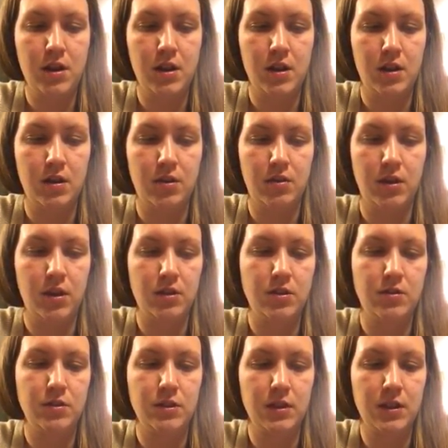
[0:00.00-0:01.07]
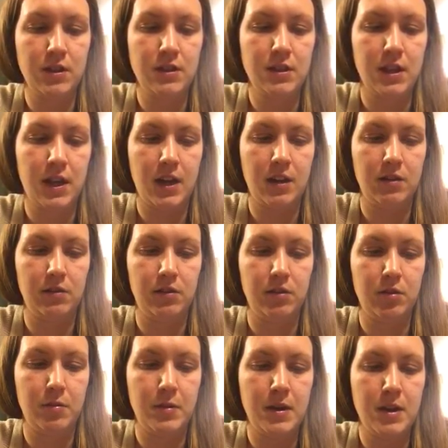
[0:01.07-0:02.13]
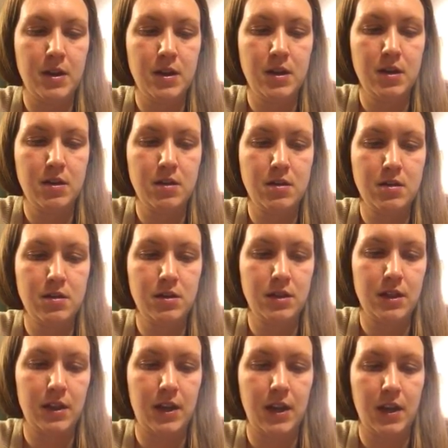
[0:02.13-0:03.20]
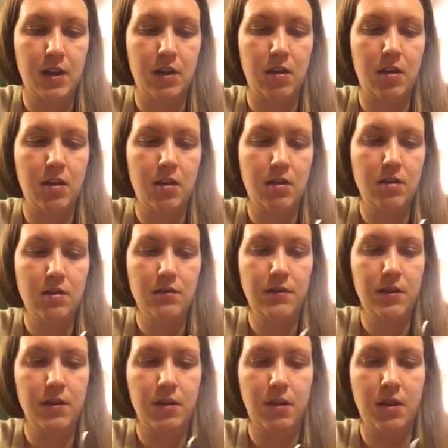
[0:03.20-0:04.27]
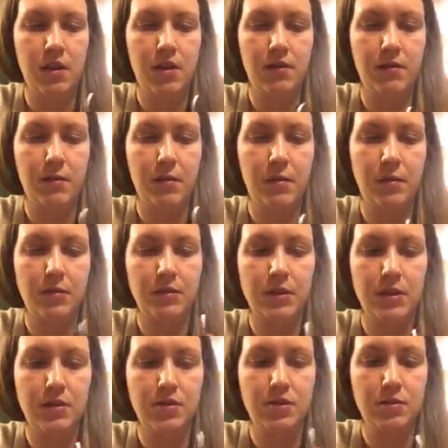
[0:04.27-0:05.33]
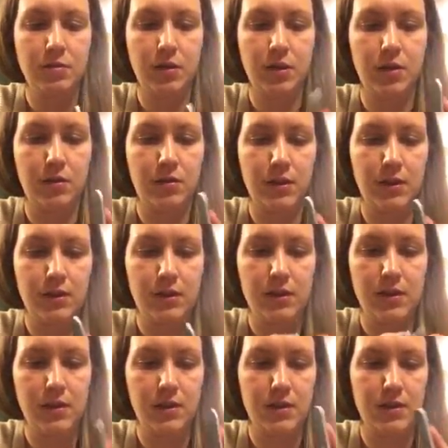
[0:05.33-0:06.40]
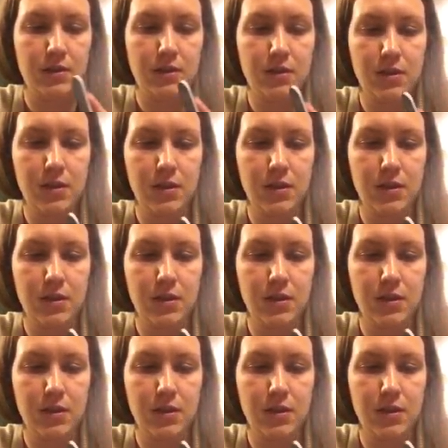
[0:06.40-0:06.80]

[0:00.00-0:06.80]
And you can do it to the side a little bit to get all of it off, but mostly you just want to go like this.